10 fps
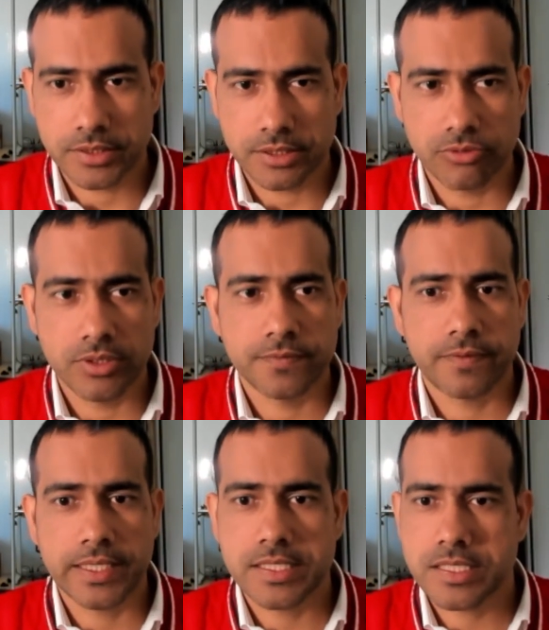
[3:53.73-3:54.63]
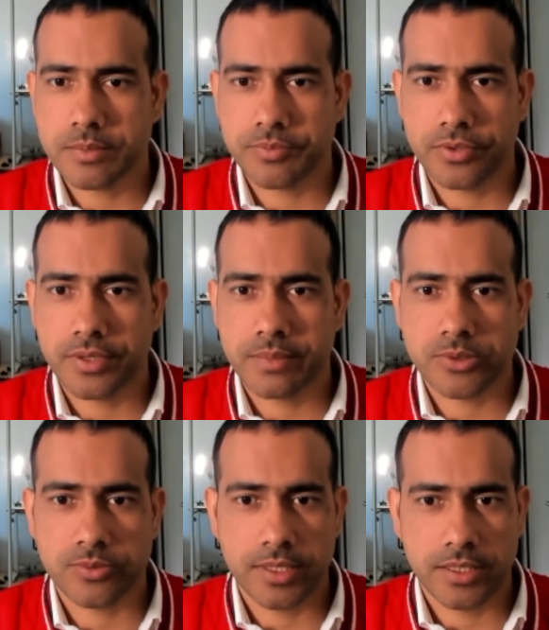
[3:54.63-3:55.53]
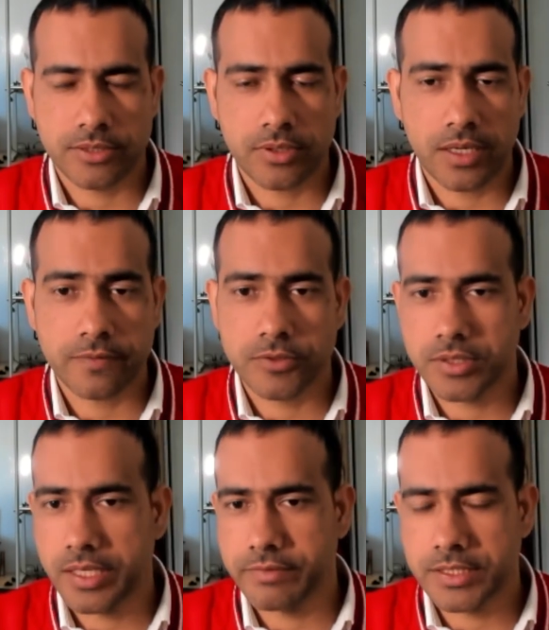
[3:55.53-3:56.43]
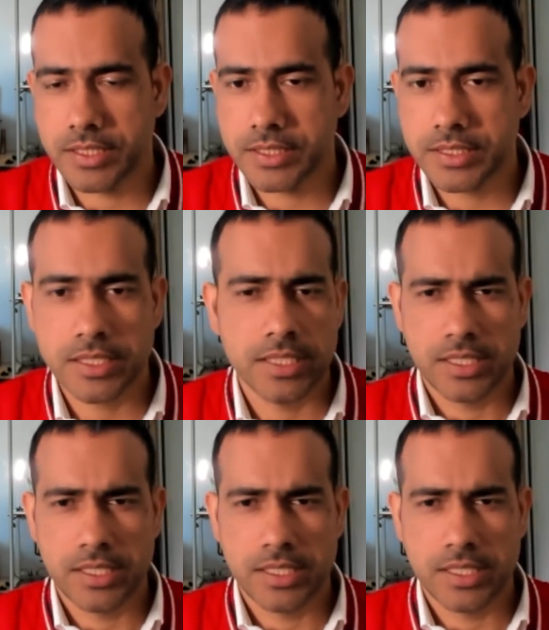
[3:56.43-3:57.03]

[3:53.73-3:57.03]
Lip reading: You will find some programs where, after having done it,